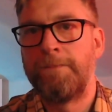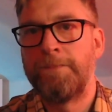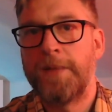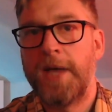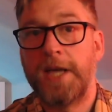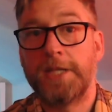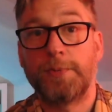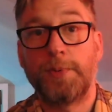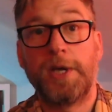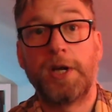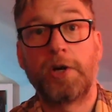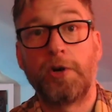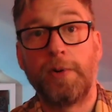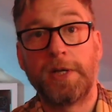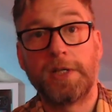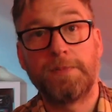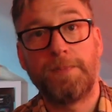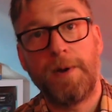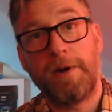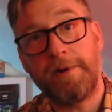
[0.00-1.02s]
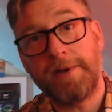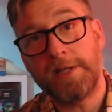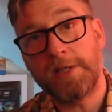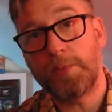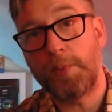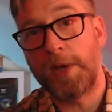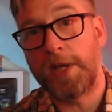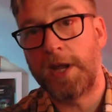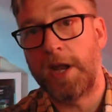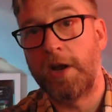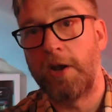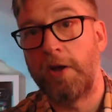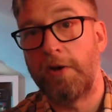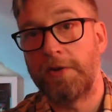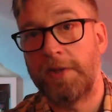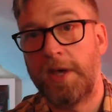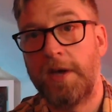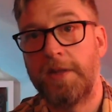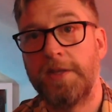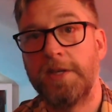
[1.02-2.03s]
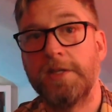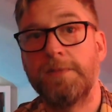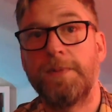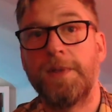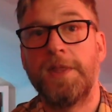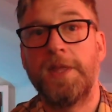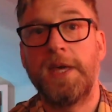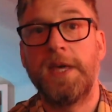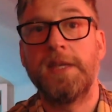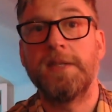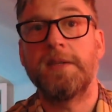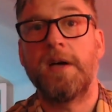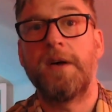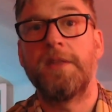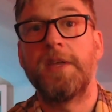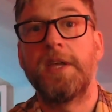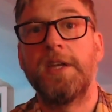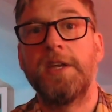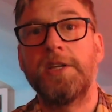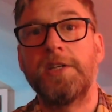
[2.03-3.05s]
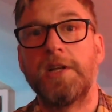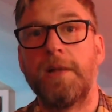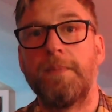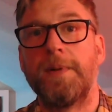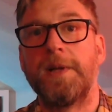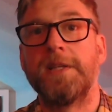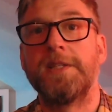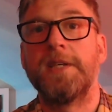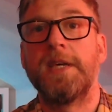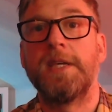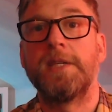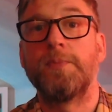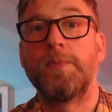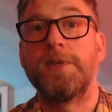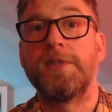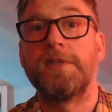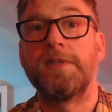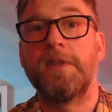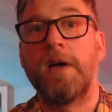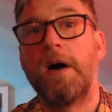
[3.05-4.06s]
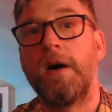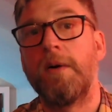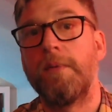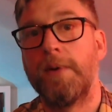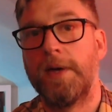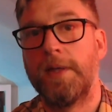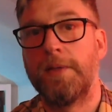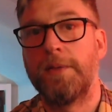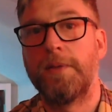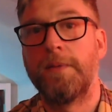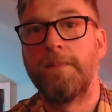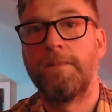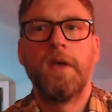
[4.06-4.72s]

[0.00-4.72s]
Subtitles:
As we accrue experience, we can unlock the others, but these are the initial abilities we start with.